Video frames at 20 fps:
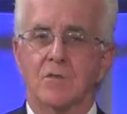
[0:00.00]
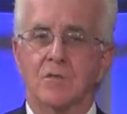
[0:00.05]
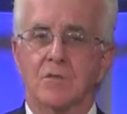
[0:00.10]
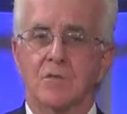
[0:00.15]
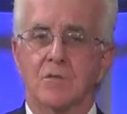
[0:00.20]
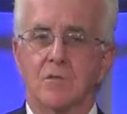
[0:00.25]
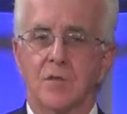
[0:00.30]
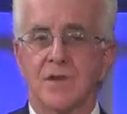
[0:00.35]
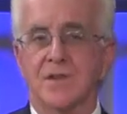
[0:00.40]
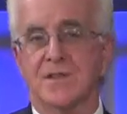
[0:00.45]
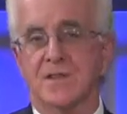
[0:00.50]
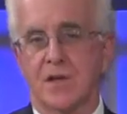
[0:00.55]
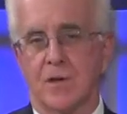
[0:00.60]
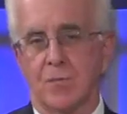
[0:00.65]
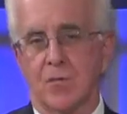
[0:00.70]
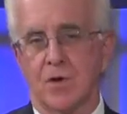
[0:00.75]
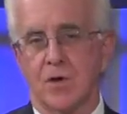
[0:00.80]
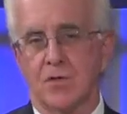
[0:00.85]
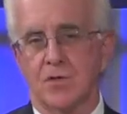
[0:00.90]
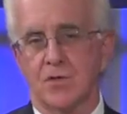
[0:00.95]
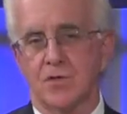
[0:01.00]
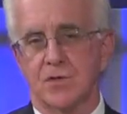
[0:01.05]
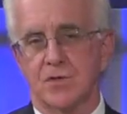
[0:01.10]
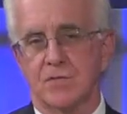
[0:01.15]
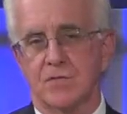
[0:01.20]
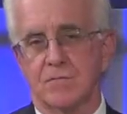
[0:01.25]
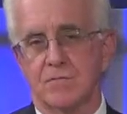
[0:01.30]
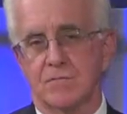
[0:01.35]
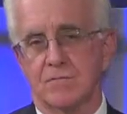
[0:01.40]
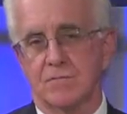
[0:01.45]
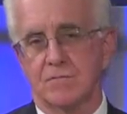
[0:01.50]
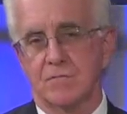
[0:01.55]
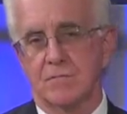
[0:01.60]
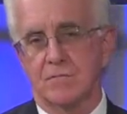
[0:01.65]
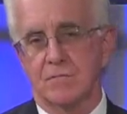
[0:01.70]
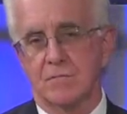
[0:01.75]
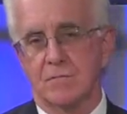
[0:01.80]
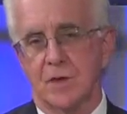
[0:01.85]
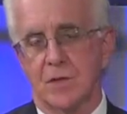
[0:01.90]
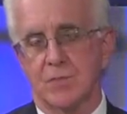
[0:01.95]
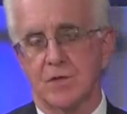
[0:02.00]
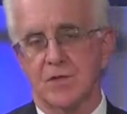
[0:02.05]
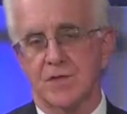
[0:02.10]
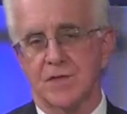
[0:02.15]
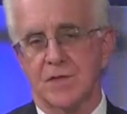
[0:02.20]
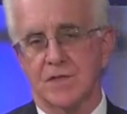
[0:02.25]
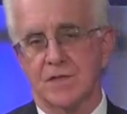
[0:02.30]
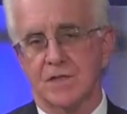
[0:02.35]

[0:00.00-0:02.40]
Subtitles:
with someone who's abusing